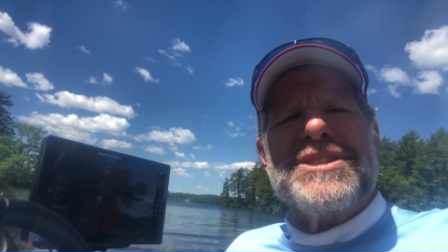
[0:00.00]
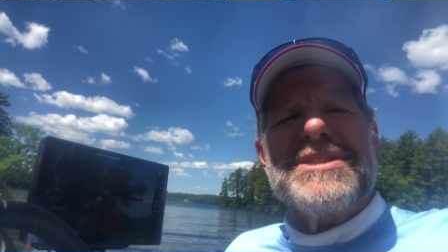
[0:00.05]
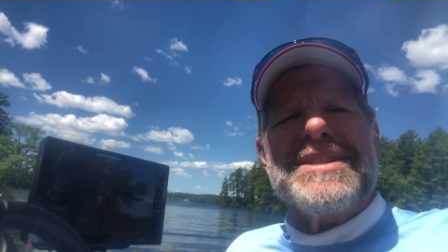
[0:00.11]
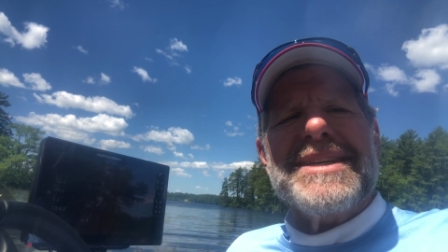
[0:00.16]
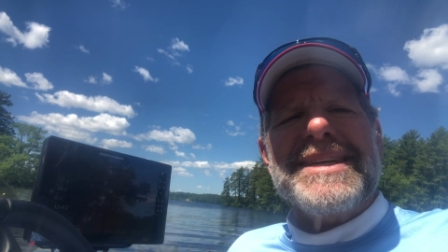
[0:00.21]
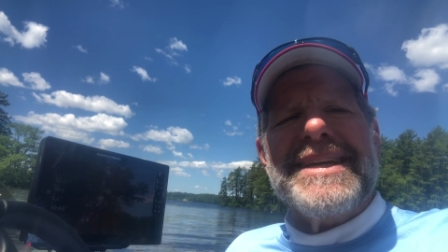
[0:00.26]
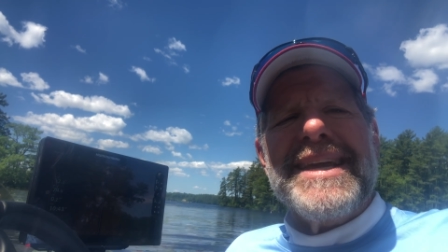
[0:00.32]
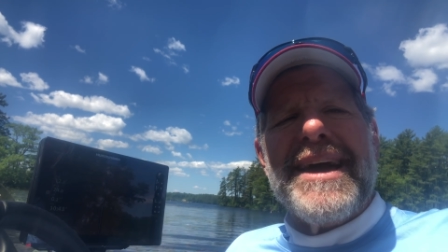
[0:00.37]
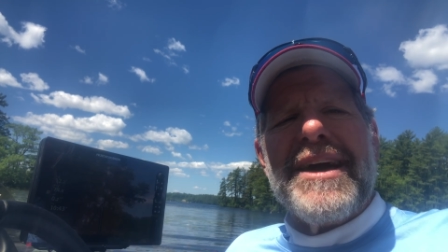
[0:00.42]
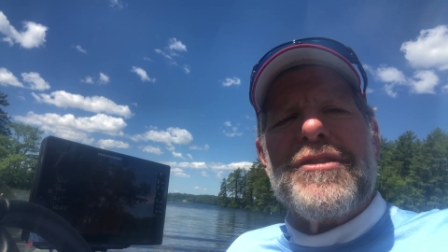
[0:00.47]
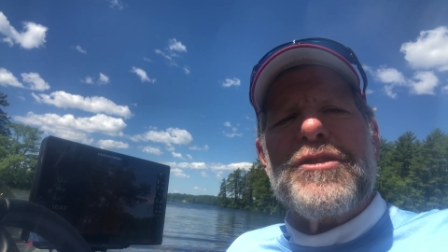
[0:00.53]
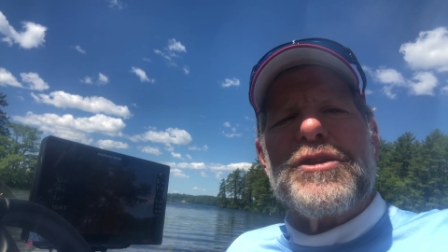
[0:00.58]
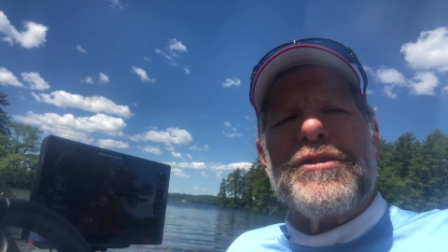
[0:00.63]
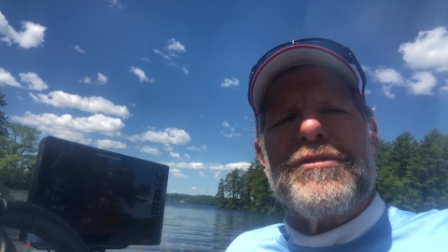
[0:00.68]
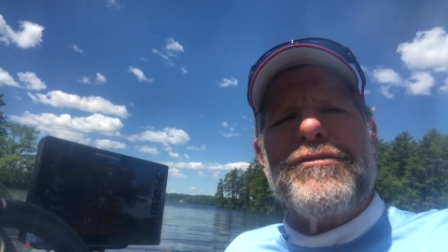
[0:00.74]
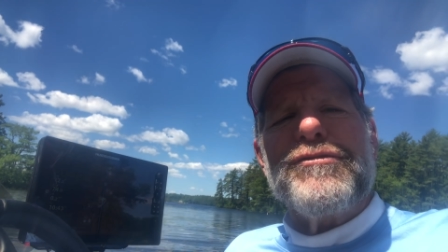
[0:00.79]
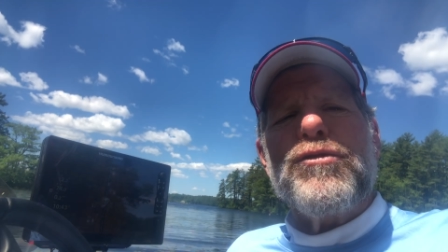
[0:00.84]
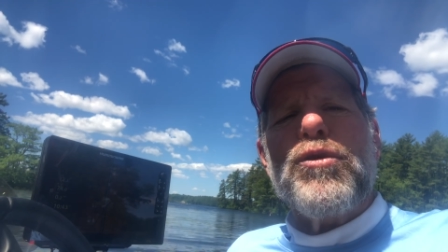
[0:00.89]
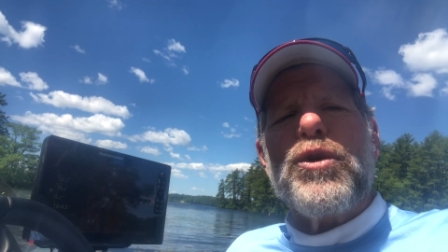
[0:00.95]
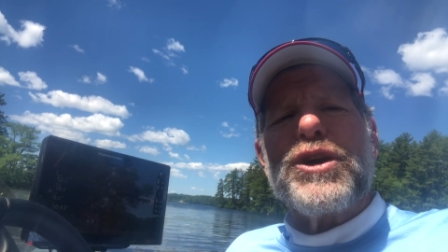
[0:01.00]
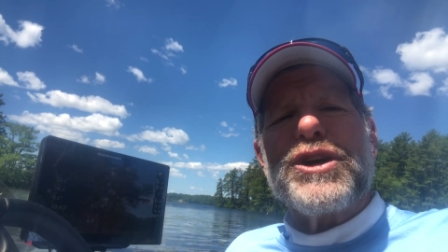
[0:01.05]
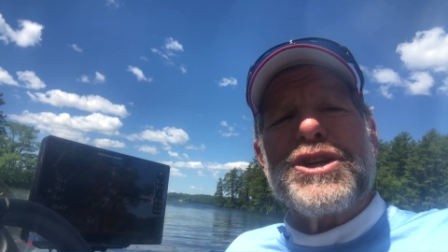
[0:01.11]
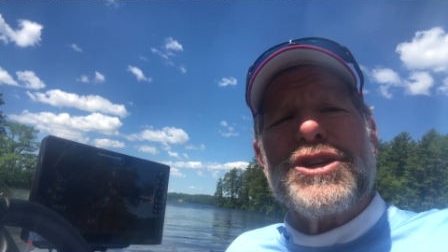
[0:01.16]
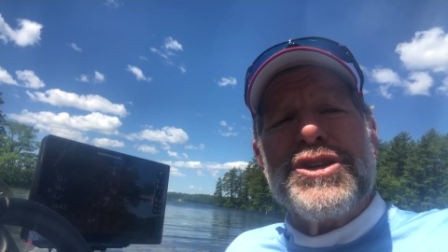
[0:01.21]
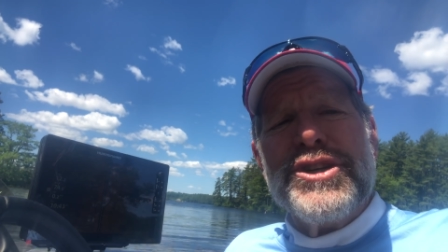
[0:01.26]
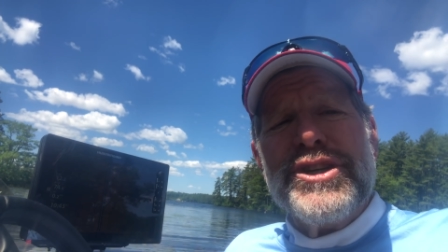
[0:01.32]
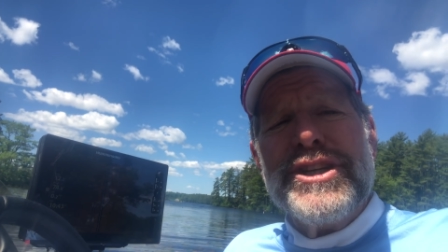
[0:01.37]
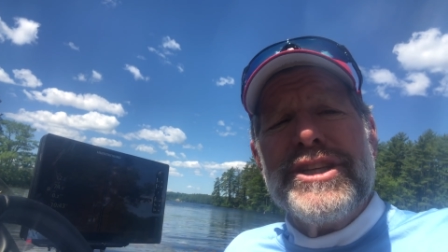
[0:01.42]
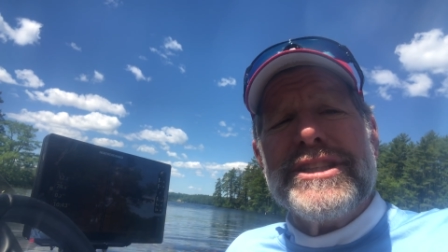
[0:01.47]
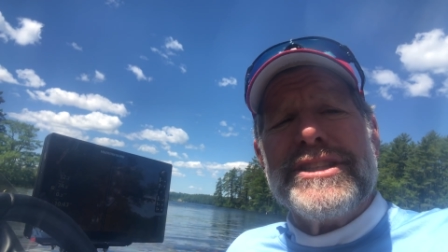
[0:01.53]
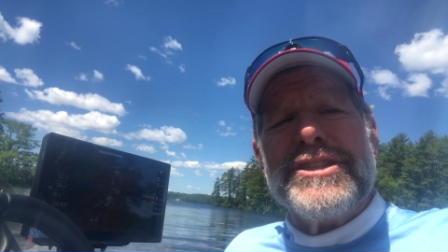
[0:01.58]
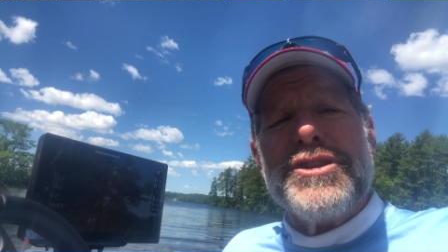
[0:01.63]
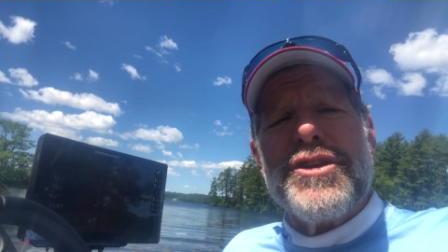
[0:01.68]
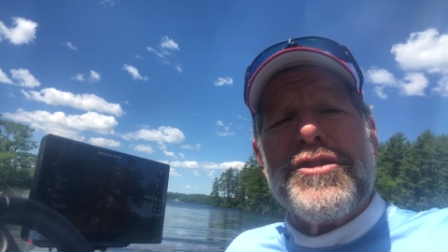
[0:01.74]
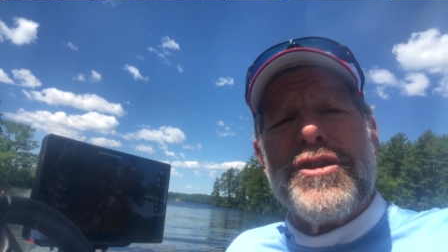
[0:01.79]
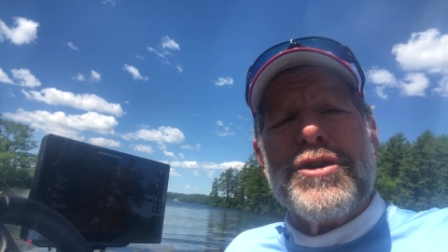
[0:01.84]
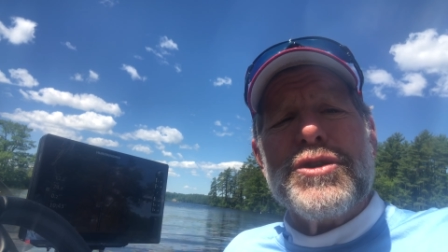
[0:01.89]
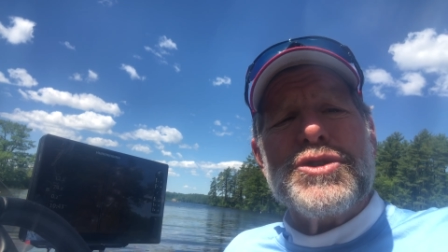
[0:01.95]
together for good
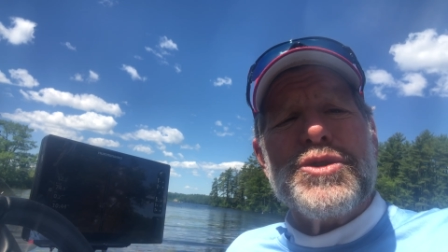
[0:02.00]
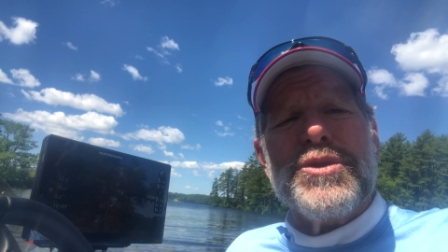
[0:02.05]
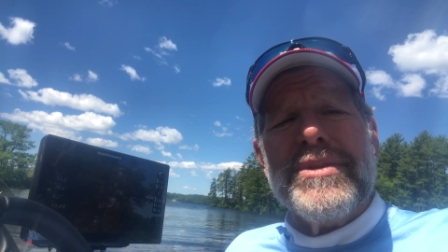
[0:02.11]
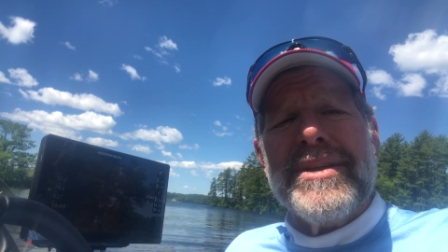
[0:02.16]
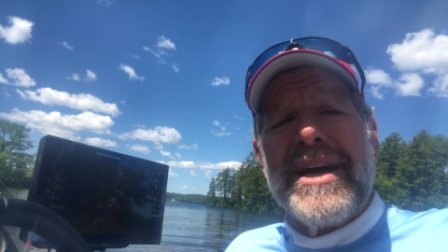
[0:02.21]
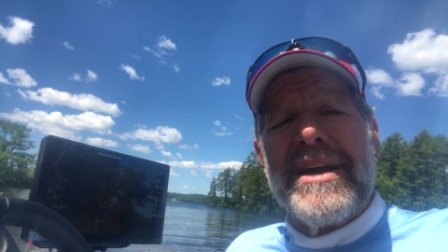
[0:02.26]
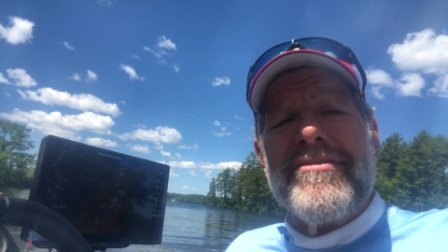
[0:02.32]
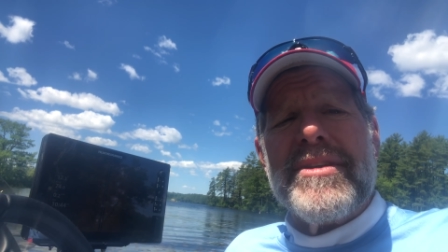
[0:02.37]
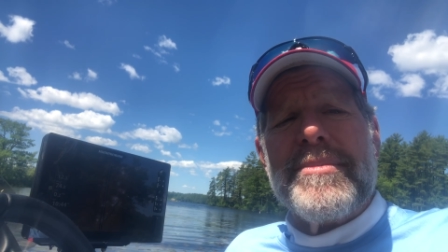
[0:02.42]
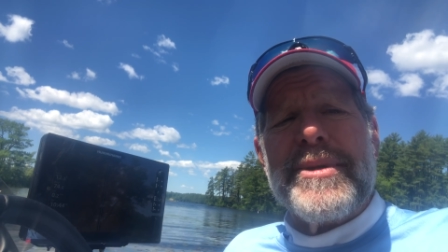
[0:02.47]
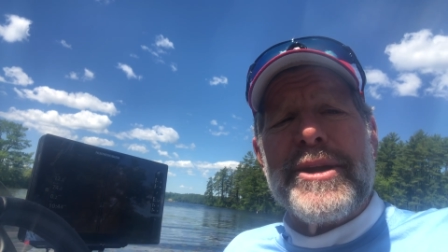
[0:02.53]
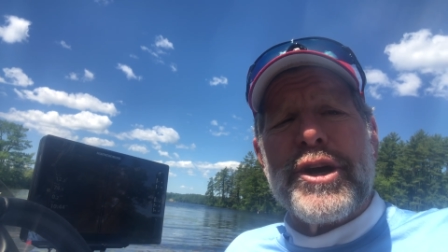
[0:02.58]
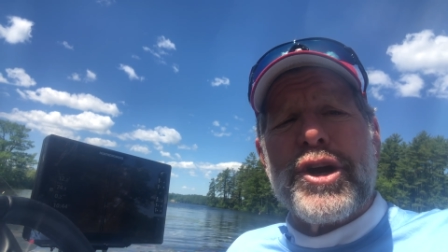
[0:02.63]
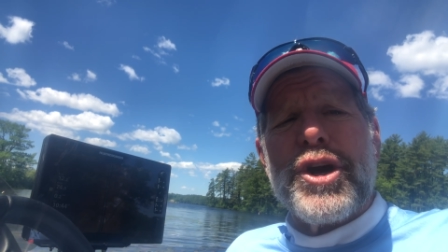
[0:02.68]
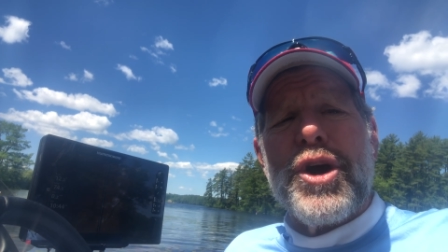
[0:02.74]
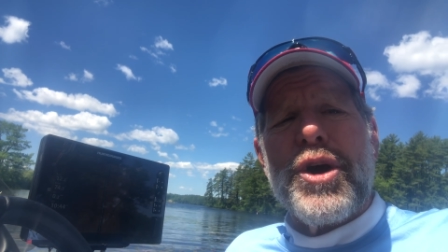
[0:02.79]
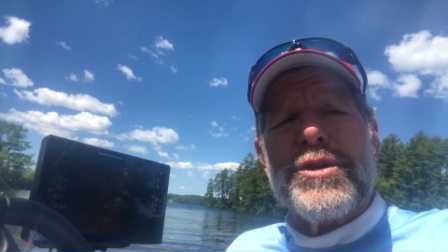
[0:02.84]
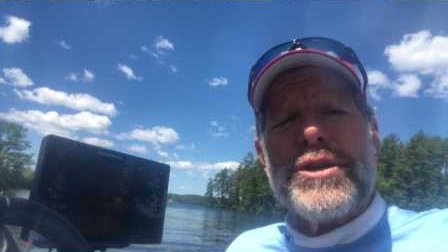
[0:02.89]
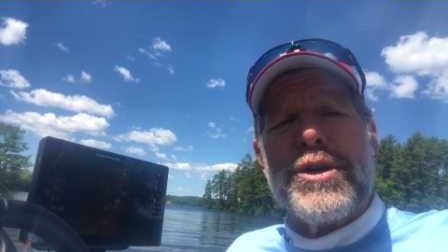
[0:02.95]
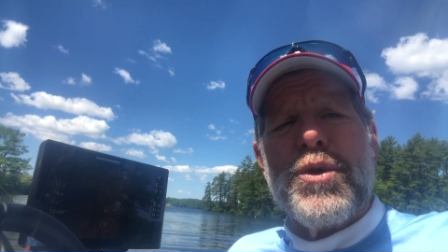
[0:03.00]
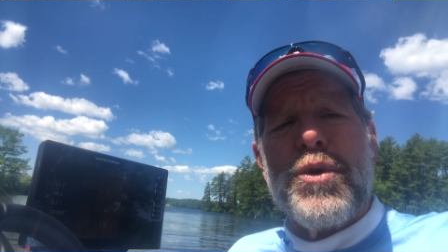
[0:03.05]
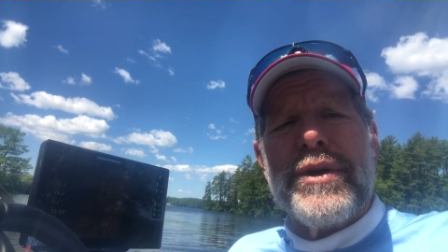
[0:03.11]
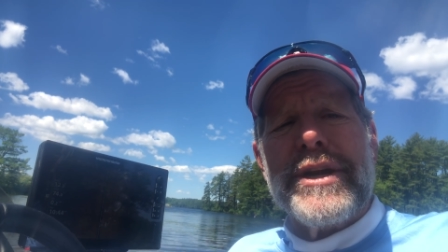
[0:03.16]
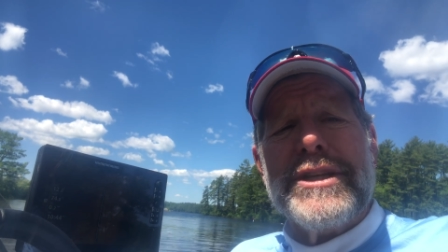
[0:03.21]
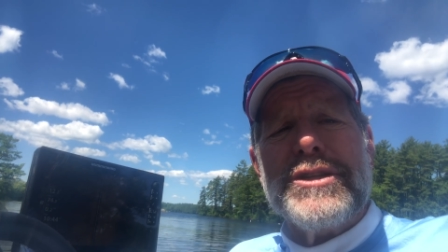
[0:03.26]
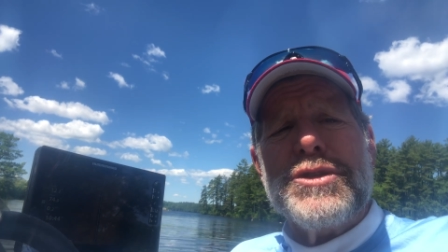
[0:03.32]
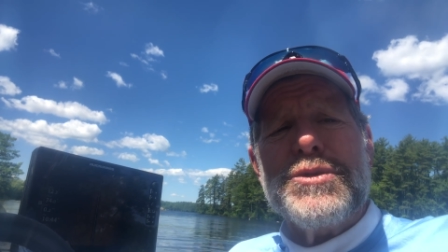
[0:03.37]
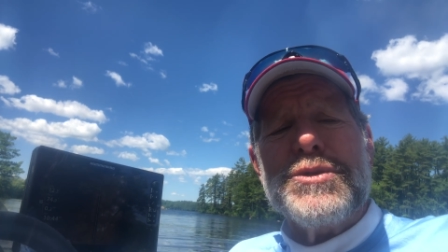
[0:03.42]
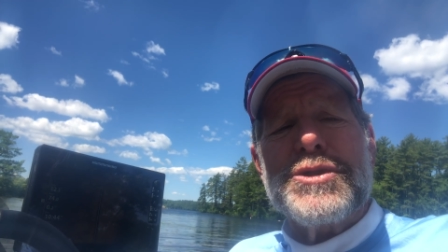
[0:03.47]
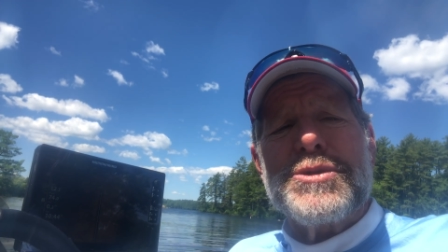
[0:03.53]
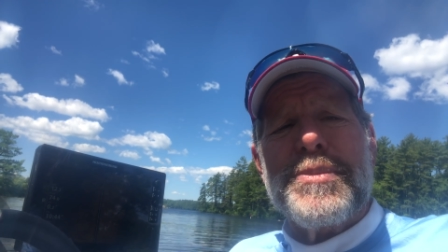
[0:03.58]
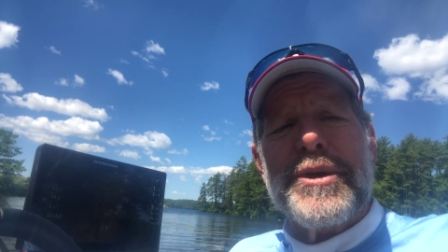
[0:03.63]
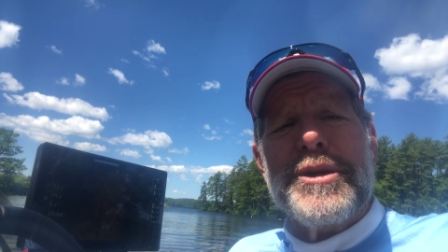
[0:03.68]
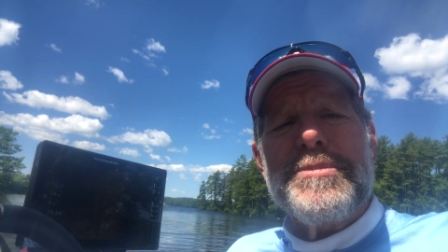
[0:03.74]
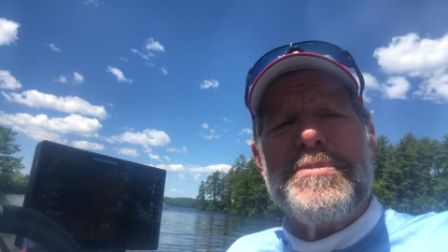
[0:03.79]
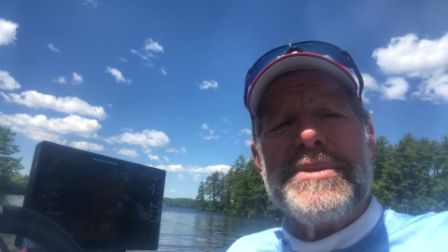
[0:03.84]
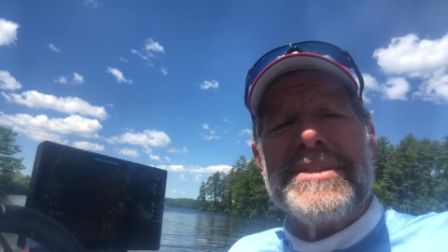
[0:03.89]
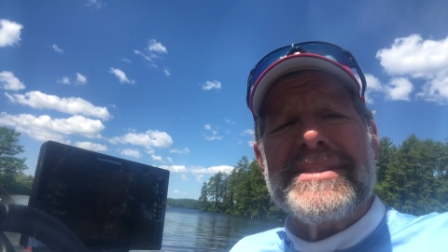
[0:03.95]
to those who love him and are called according to his
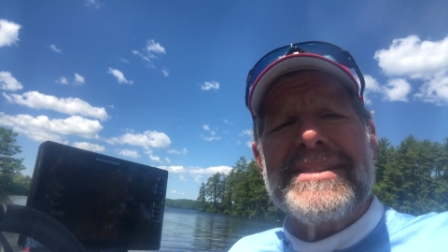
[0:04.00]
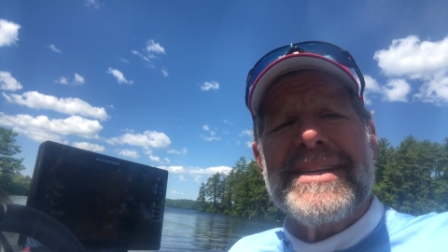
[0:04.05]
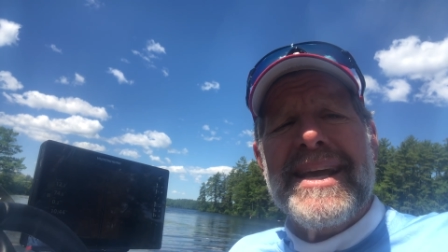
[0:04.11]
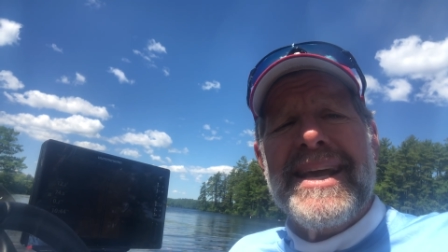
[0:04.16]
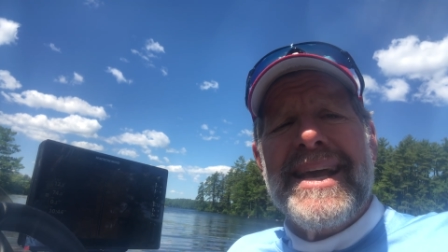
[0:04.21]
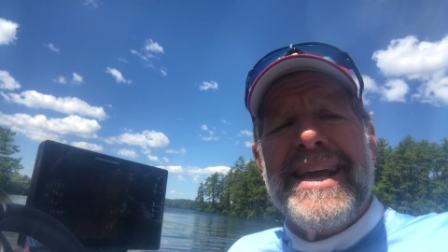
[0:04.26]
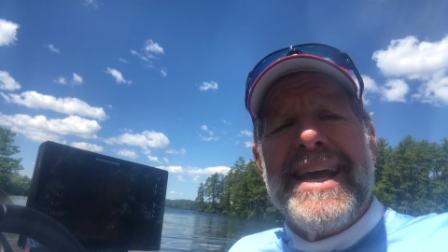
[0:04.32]
purpose.